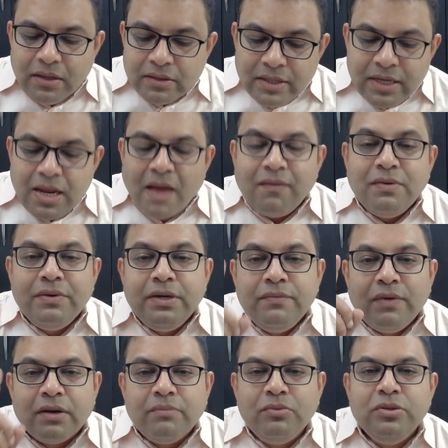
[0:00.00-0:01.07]
Then I will read
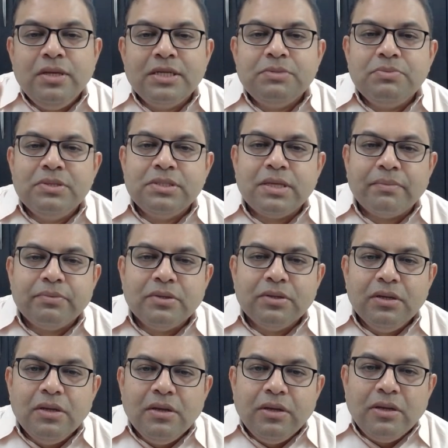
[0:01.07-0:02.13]
one Buddha's precept.
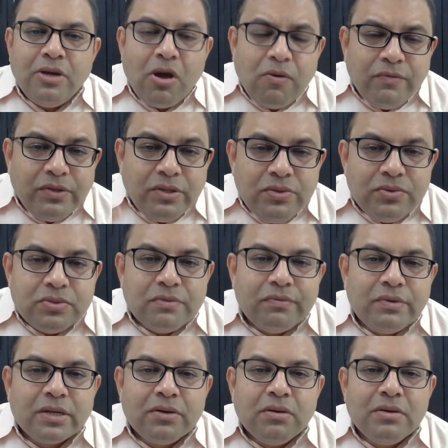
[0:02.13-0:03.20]
Now with the use of
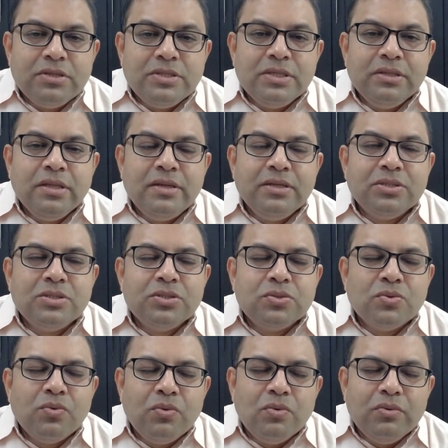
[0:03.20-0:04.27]
technology,
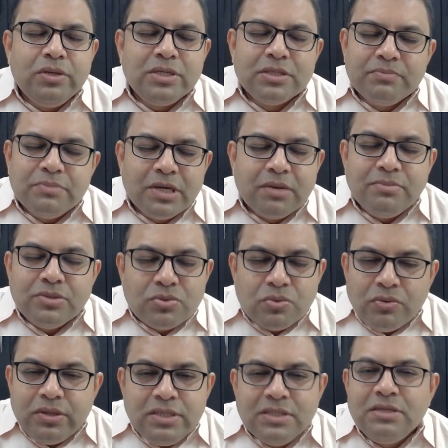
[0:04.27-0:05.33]
it's become
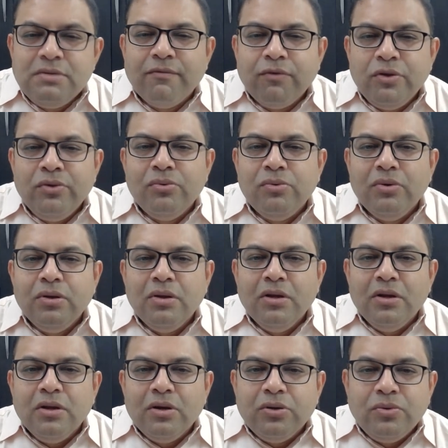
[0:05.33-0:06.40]
so easy for you
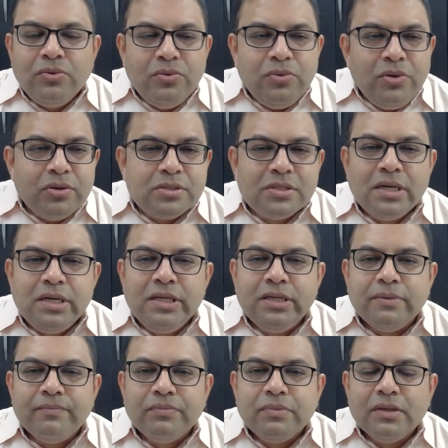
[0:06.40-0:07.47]
to do your study.
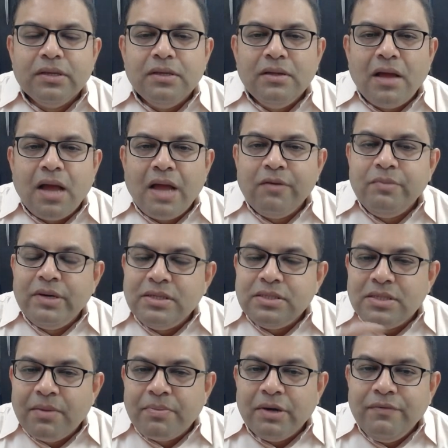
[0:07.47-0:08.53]
I made a
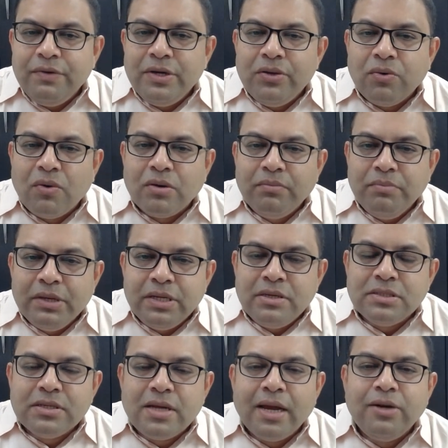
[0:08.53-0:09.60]
separate video on
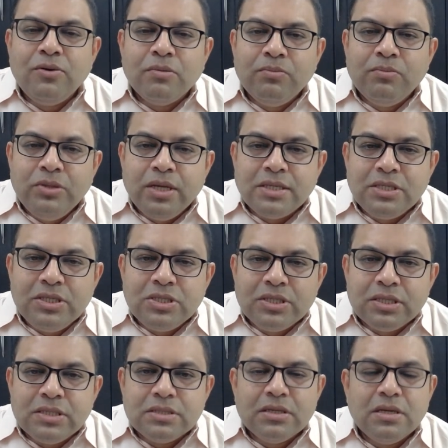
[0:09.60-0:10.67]
beginner's guide on Buddha's
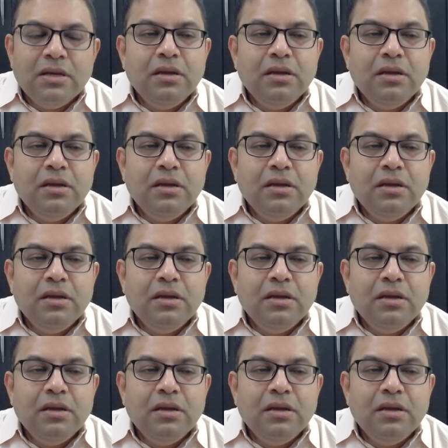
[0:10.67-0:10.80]
teachings.